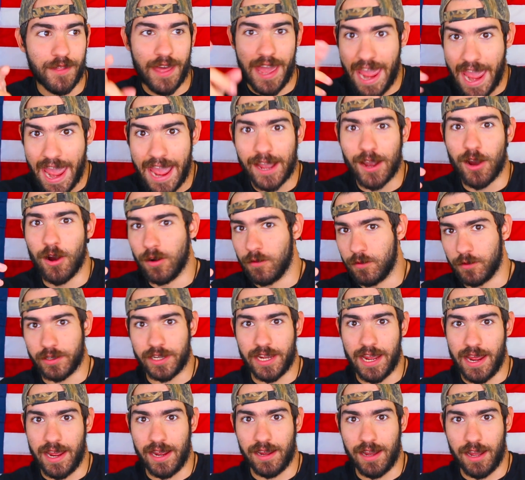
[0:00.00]
the Hangover
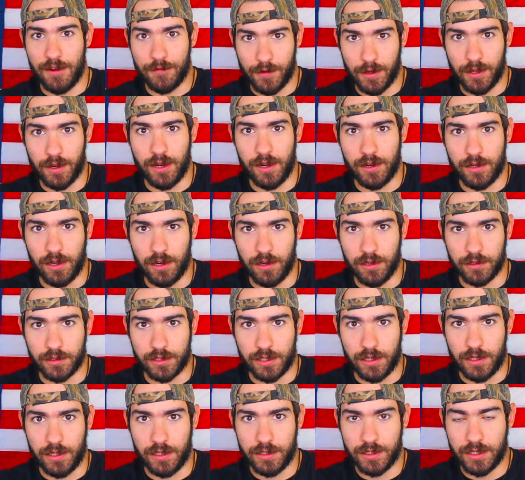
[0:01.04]
Gang, I found out y'all are
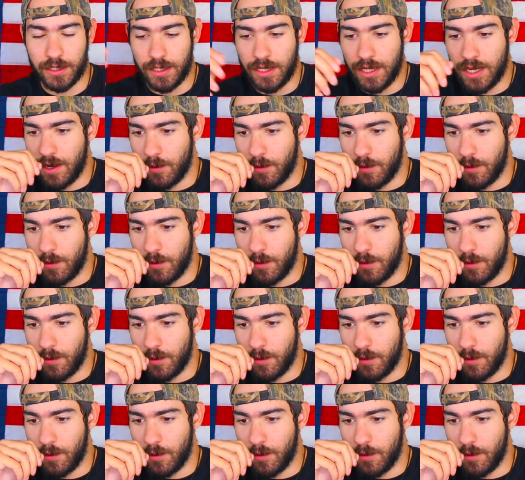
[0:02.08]
called,